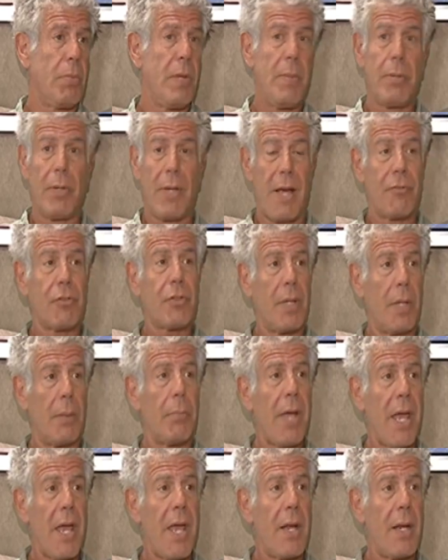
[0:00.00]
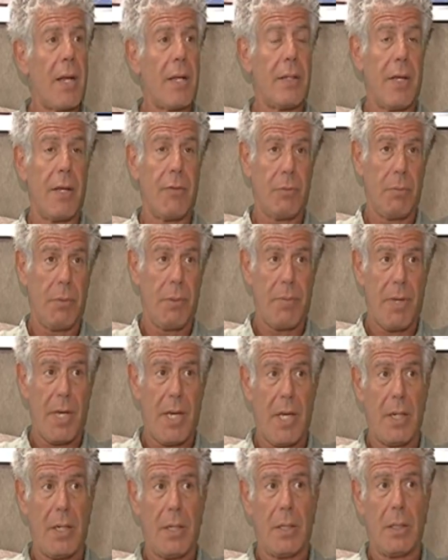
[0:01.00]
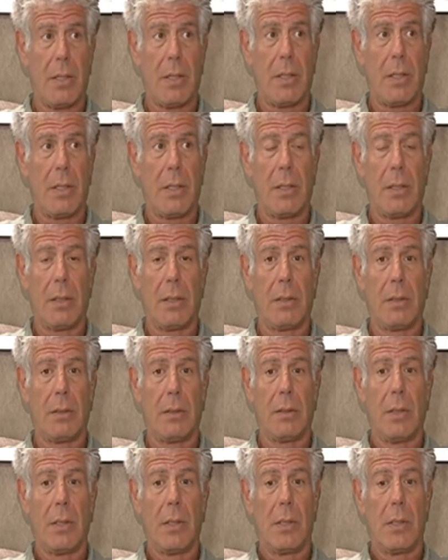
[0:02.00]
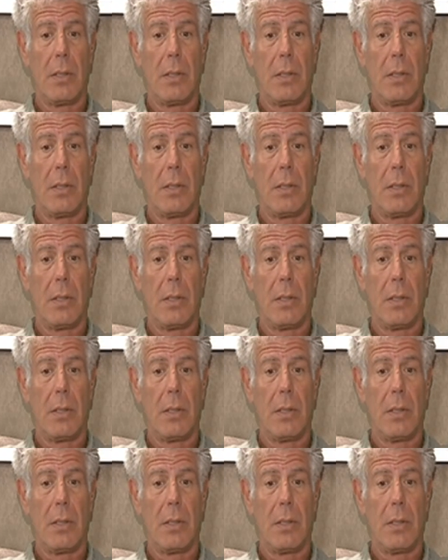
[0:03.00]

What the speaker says: People have to get paid, and they have to be paid a